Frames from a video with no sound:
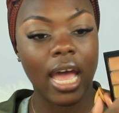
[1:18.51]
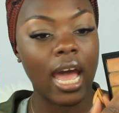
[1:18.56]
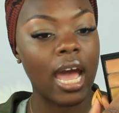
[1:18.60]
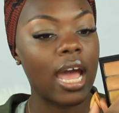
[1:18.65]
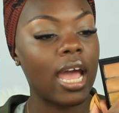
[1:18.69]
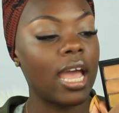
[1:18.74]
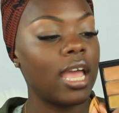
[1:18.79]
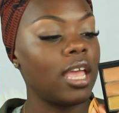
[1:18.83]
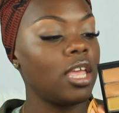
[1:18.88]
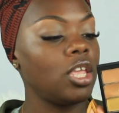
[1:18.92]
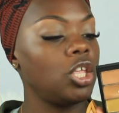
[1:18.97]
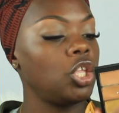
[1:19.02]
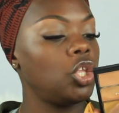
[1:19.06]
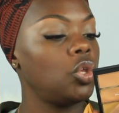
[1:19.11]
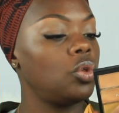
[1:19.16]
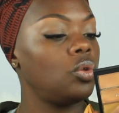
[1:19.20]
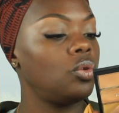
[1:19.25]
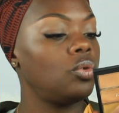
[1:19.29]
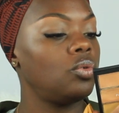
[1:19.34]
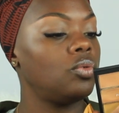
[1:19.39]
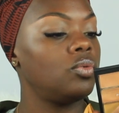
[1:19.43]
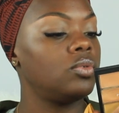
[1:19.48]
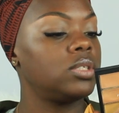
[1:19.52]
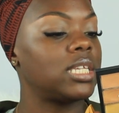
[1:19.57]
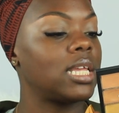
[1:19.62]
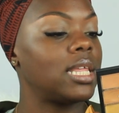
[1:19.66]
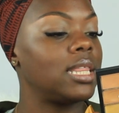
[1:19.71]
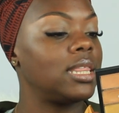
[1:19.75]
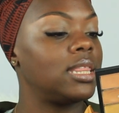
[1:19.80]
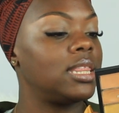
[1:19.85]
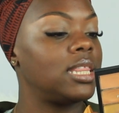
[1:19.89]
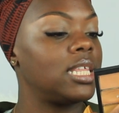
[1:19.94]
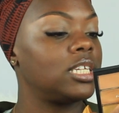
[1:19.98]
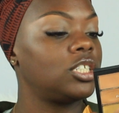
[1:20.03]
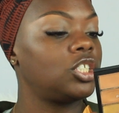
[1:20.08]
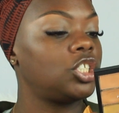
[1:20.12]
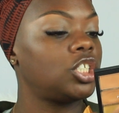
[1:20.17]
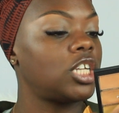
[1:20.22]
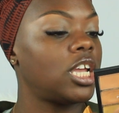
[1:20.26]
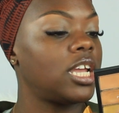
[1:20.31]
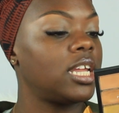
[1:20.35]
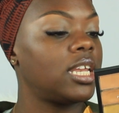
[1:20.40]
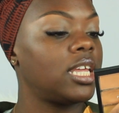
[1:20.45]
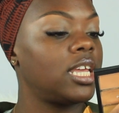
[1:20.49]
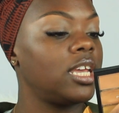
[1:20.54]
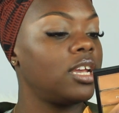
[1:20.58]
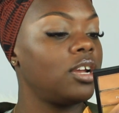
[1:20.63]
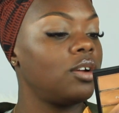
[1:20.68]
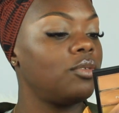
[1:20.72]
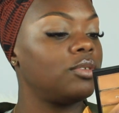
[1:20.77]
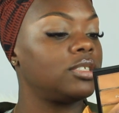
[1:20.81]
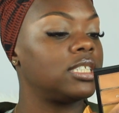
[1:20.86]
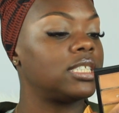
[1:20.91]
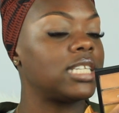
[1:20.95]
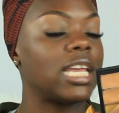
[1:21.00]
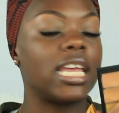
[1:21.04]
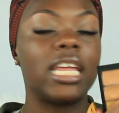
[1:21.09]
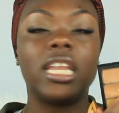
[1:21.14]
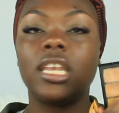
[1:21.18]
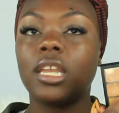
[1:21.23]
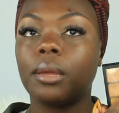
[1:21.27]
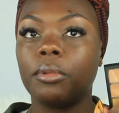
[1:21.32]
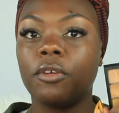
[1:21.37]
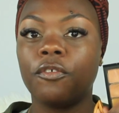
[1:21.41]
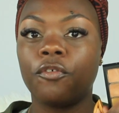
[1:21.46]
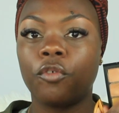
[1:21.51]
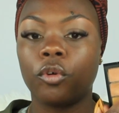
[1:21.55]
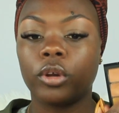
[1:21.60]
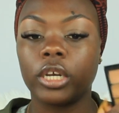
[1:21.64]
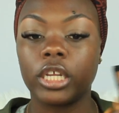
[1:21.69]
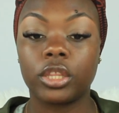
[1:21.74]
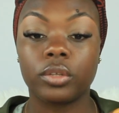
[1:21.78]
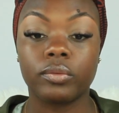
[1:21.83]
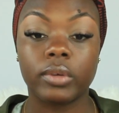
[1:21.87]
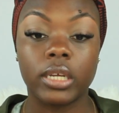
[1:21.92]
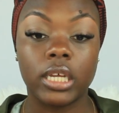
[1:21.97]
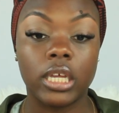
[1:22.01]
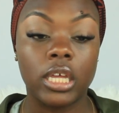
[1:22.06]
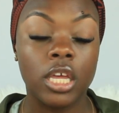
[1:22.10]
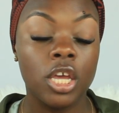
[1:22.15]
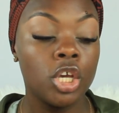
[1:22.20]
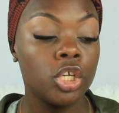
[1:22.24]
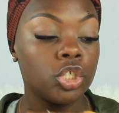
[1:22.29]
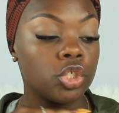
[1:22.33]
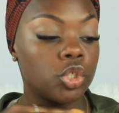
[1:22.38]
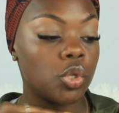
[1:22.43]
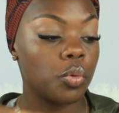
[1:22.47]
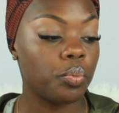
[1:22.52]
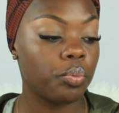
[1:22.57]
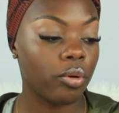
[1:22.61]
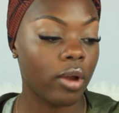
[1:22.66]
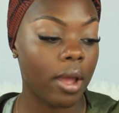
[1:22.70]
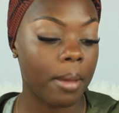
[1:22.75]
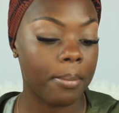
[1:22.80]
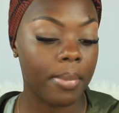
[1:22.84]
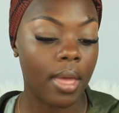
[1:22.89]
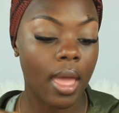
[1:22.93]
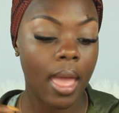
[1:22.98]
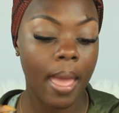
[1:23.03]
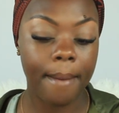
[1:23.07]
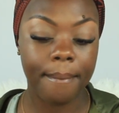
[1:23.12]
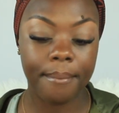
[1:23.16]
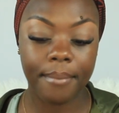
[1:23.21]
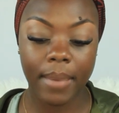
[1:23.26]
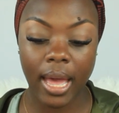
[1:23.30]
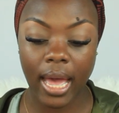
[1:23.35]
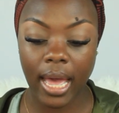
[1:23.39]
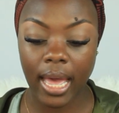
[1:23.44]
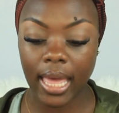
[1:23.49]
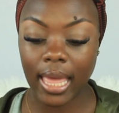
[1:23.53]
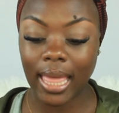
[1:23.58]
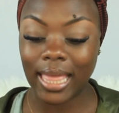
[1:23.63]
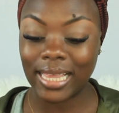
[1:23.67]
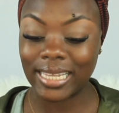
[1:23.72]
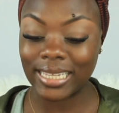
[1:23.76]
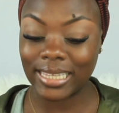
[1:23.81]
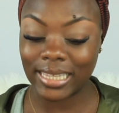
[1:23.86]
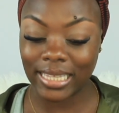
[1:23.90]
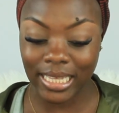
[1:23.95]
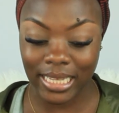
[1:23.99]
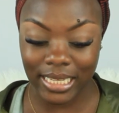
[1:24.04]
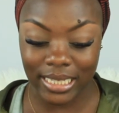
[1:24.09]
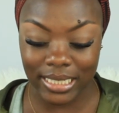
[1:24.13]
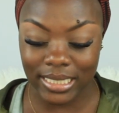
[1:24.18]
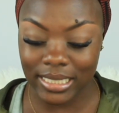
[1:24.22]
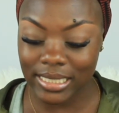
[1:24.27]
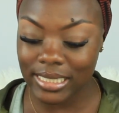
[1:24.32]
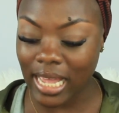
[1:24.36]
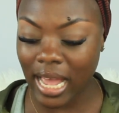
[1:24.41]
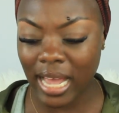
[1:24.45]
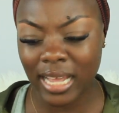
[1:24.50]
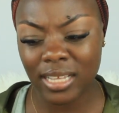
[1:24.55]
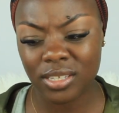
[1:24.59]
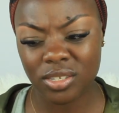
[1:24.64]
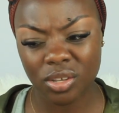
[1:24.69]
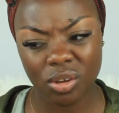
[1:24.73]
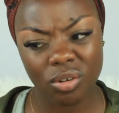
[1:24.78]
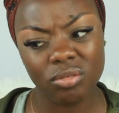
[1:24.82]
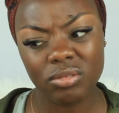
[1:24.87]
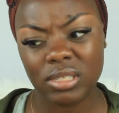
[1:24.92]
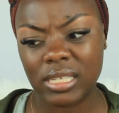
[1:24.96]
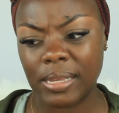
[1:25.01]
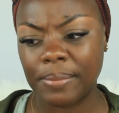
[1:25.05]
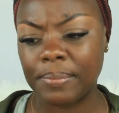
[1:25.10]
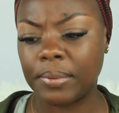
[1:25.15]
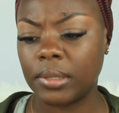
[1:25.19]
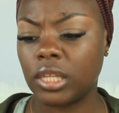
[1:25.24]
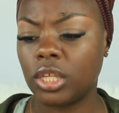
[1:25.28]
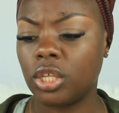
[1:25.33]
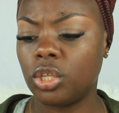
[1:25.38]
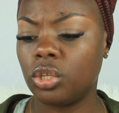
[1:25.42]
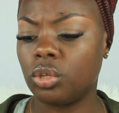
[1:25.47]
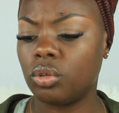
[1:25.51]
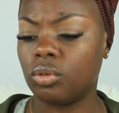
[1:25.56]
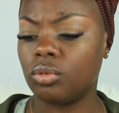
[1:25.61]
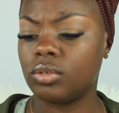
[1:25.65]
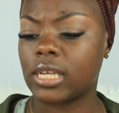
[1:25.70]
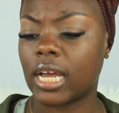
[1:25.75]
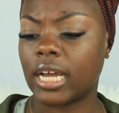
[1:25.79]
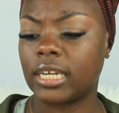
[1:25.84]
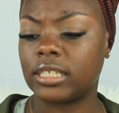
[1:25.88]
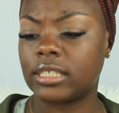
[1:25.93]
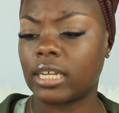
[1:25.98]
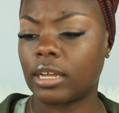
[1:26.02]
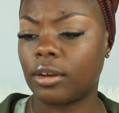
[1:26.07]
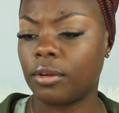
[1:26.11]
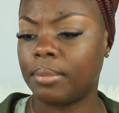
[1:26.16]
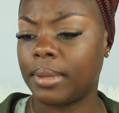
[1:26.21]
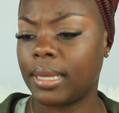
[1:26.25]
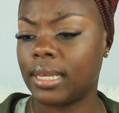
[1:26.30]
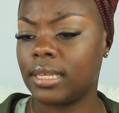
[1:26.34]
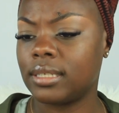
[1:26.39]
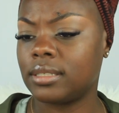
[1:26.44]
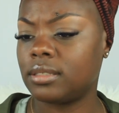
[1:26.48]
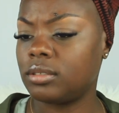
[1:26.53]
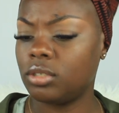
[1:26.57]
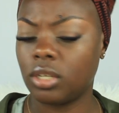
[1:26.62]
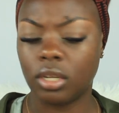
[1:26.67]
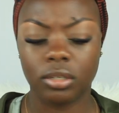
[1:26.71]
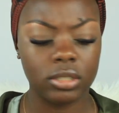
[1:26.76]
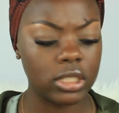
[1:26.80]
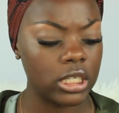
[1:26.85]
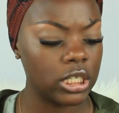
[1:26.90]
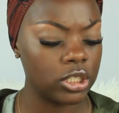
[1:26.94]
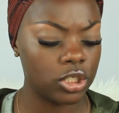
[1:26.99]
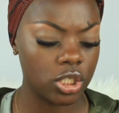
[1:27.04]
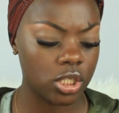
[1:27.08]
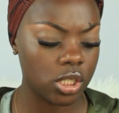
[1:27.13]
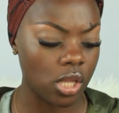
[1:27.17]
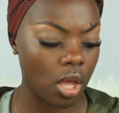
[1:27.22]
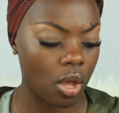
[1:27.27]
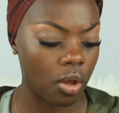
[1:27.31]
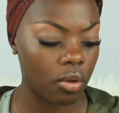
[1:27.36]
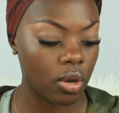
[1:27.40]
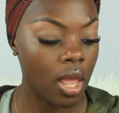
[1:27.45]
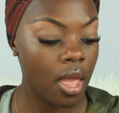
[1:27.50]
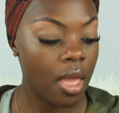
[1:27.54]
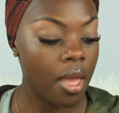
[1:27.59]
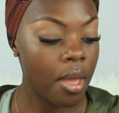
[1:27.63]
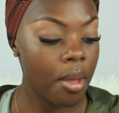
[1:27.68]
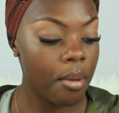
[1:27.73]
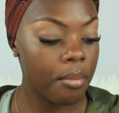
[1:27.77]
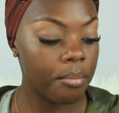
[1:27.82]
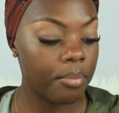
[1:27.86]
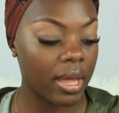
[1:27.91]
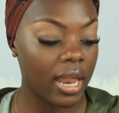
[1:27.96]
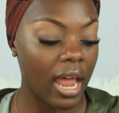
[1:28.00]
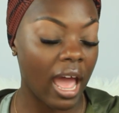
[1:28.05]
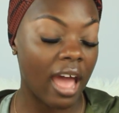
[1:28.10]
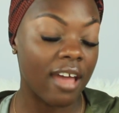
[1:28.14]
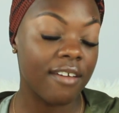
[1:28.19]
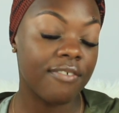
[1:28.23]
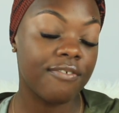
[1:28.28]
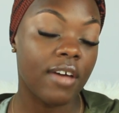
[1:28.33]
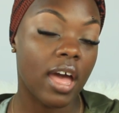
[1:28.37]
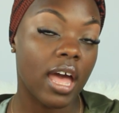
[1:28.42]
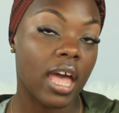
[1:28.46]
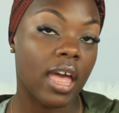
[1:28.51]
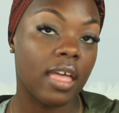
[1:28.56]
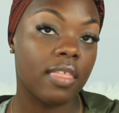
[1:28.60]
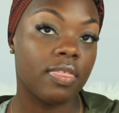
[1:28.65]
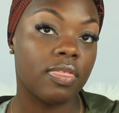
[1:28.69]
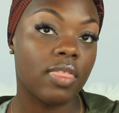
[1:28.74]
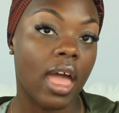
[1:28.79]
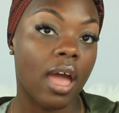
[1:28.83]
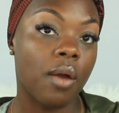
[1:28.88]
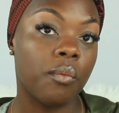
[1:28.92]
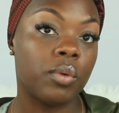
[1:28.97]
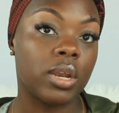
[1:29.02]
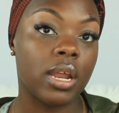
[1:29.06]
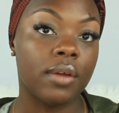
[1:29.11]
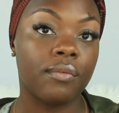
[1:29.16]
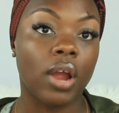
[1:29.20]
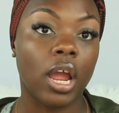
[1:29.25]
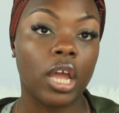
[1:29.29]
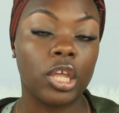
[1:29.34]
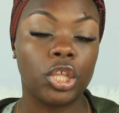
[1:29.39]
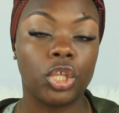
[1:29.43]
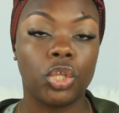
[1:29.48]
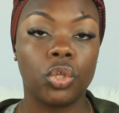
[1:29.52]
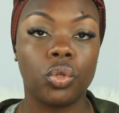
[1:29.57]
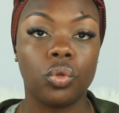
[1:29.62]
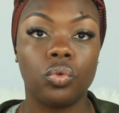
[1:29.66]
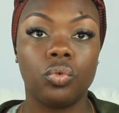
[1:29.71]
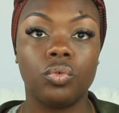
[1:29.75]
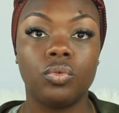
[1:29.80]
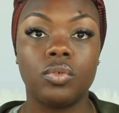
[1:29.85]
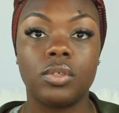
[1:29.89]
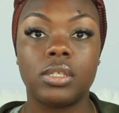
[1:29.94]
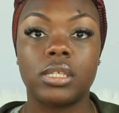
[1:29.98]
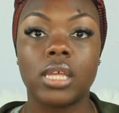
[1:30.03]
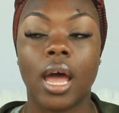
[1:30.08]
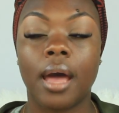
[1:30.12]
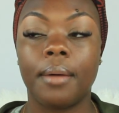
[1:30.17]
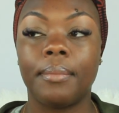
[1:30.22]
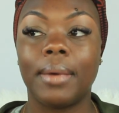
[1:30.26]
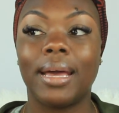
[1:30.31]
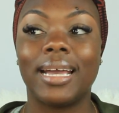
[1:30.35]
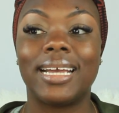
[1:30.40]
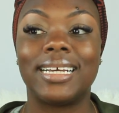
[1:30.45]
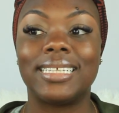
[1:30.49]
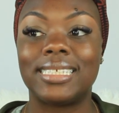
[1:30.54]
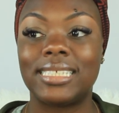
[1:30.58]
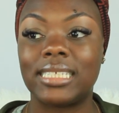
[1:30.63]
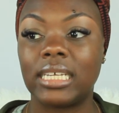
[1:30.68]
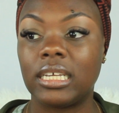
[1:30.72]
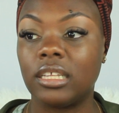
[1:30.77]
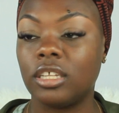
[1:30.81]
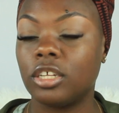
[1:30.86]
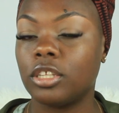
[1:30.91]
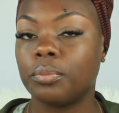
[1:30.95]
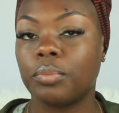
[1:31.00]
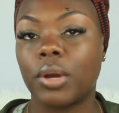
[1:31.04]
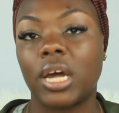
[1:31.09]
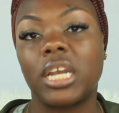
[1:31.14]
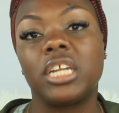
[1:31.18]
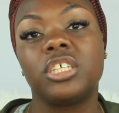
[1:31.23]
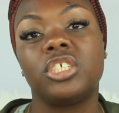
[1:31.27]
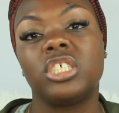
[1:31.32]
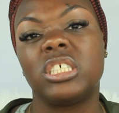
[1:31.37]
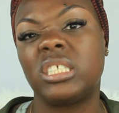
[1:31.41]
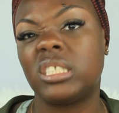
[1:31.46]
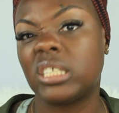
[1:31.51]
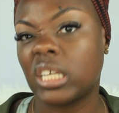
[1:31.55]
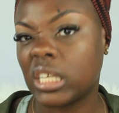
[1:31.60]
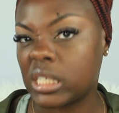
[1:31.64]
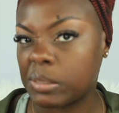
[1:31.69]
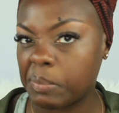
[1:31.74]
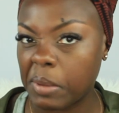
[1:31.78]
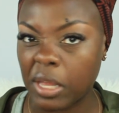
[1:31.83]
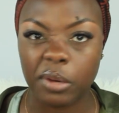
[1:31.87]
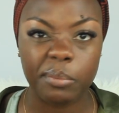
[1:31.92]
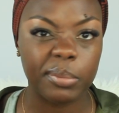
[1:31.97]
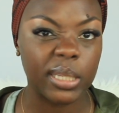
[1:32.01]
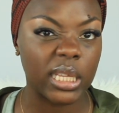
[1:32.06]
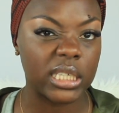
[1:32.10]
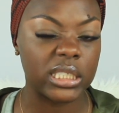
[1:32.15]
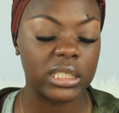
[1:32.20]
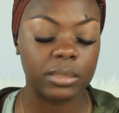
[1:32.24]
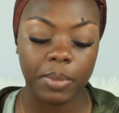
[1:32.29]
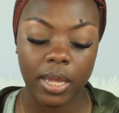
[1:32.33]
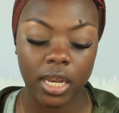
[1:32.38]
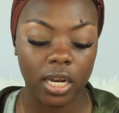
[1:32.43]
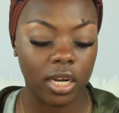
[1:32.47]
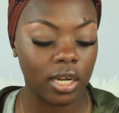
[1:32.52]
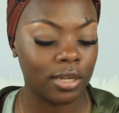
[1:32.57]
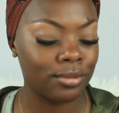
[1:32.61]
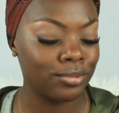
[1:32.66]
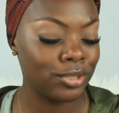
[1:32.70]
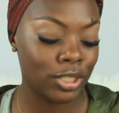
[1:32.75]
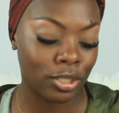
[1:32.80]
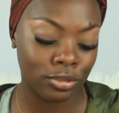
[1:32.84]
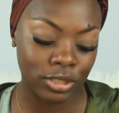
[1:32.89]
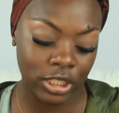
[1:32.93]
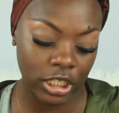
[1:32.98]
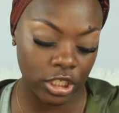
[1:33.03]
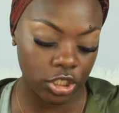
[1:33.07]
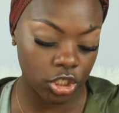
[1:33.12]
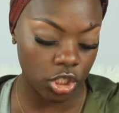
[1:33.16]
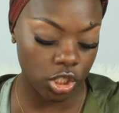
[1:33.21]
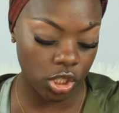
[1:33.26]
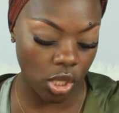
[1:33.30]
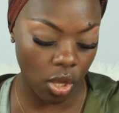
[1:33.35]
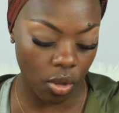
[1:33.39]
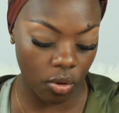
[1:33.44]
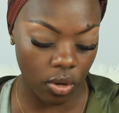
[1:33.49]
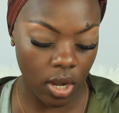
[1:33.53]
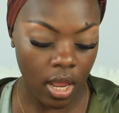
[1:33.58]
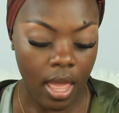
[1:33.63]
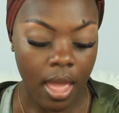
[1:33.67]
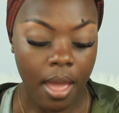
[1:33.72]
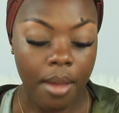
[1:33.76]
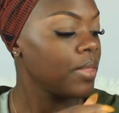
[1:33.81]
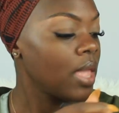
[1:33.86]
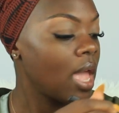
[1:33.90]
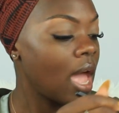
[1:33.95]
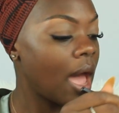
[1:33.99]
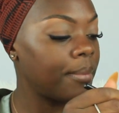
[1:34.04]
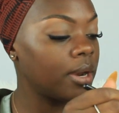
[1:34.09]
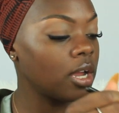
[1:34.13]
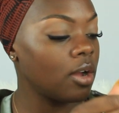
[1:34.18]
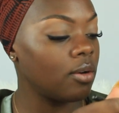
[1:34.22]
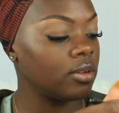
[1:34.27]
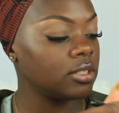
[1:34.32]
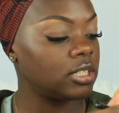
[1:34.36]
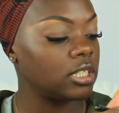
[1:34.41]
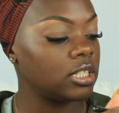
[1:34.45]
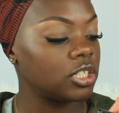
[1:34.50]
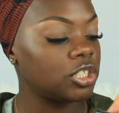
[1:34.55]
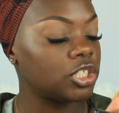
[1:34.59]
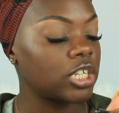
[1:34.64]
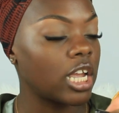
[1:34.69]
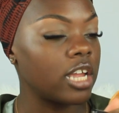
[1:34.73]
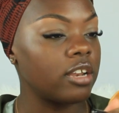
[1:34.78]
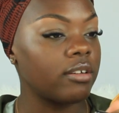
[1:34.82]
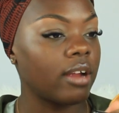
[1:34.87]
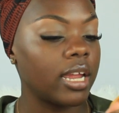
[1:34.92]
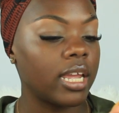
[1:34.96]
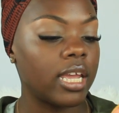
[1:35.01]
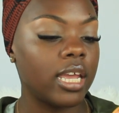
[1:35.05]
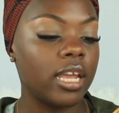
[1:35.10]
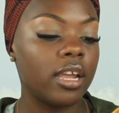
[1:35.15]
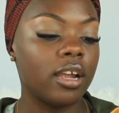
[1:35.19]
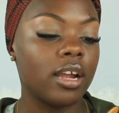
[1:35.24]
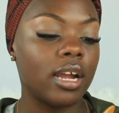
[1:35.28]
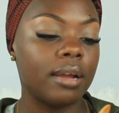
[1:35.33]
I use this shade here, which is NW43, to prep my lids. I don't typically use eyeshadow base, you know, to each its own, but I find that whenever I use a concealer, the product just sticks better, blends better, you know, to each its own. I'm gonna go into this shade right here.